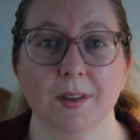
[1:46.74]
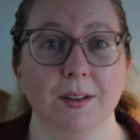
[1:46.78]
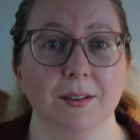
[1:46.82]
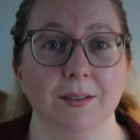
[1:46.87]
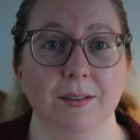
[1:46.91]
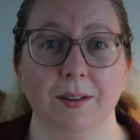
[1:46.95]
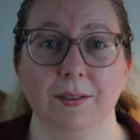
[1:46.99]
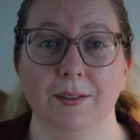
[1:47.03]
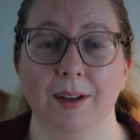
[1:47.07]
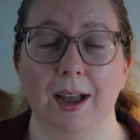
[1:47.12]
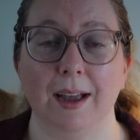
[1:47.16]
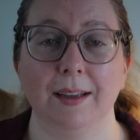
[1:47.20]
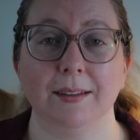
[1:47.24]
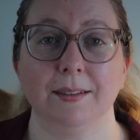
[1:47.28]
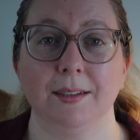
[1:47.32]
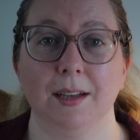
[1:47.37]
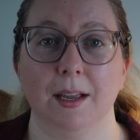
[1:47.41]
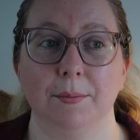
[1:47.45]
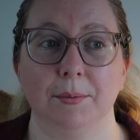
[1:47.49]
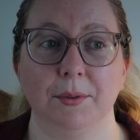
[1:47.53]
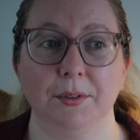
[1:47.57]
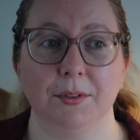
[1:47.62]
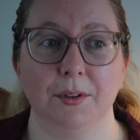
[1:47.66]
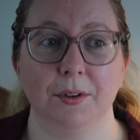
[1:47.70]
The last
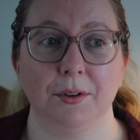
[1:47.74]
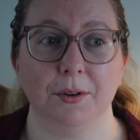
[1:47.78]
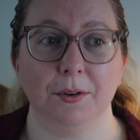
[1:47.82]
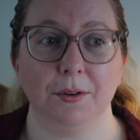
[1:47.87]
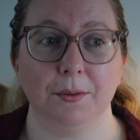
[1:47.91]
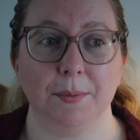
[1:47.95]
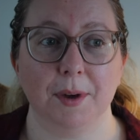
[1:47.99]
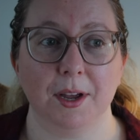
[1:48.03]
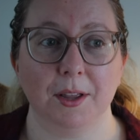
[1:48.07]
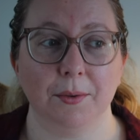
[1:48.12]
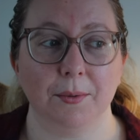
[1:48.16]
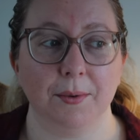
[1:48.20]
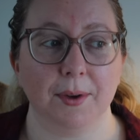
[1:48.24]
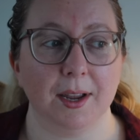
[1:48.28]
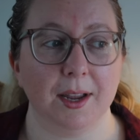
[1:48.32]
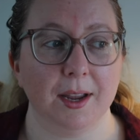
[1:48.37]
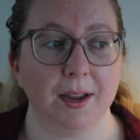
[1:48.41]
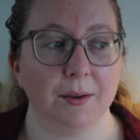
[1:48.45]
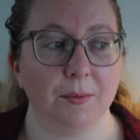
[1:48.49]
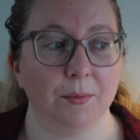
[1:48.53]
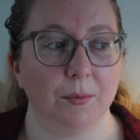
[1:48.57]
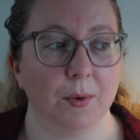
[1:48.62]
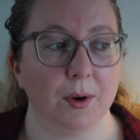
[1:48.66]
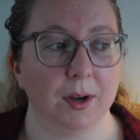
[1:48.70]
episode, by the
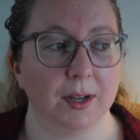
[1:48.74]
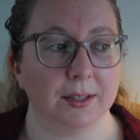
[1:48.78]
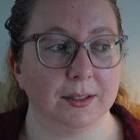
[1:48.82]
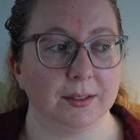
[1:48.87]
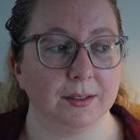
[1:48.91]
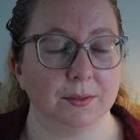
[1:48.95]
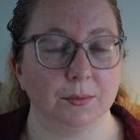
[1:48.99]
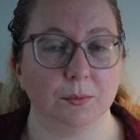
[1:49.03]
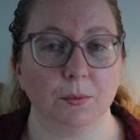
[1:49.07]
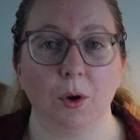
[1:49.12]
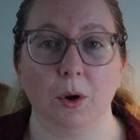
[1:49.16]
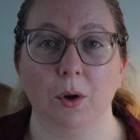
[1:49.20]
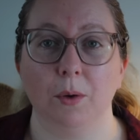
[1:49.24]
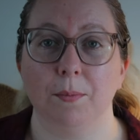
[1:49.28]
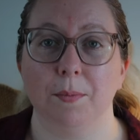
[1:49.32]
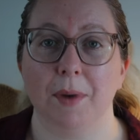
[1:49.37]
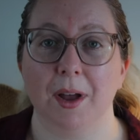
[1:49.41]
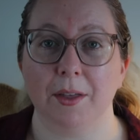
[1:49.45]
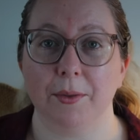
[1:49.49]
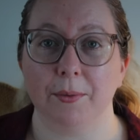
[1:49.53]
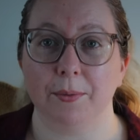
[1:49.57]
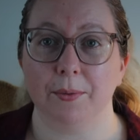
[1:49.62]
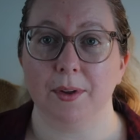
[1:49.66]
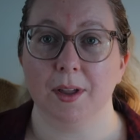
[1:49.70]
way, was, well,
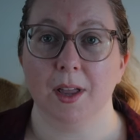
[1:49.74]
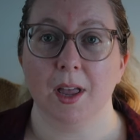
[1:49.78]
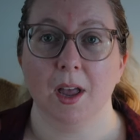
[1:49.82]
by the,